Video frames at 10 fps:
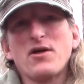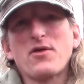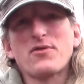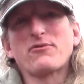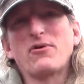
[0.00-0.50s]

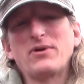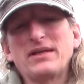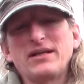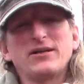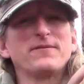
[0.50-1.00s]
throw it in
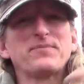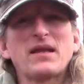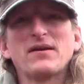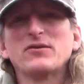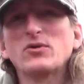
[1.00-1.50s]
there,
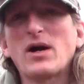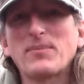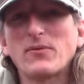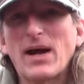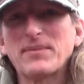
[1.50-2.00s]
do a couple
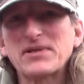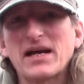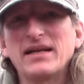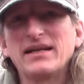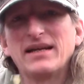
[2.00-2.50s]
wraps on
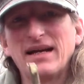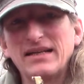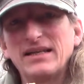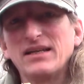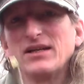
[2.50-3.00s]
it, and
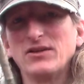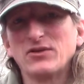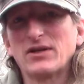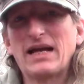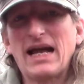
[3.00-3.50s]
then you're
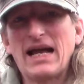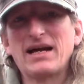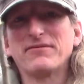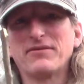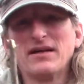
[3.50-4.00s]
going to
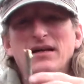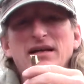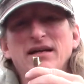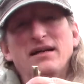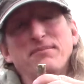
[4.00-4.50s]
have
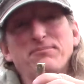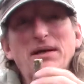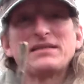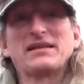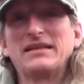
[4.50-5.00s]

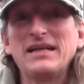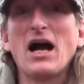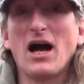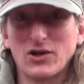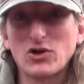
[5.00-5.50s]
basically
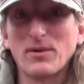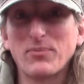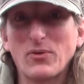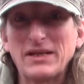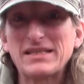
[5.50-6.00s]
a sharp
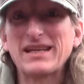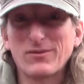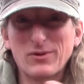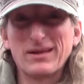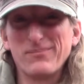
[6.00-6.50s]
pointy stick
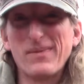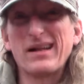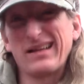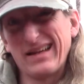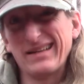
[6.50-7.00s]
with a metal
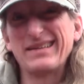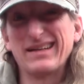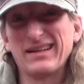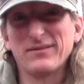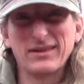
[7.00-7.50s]
end at the
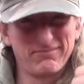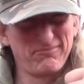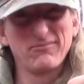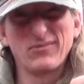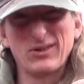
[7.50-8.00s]
end of it,
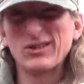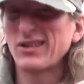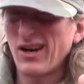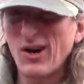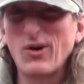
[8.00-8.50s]
which is
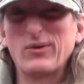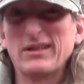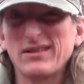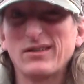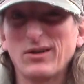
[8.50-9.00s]

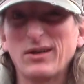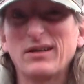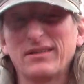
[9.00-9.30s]
always good.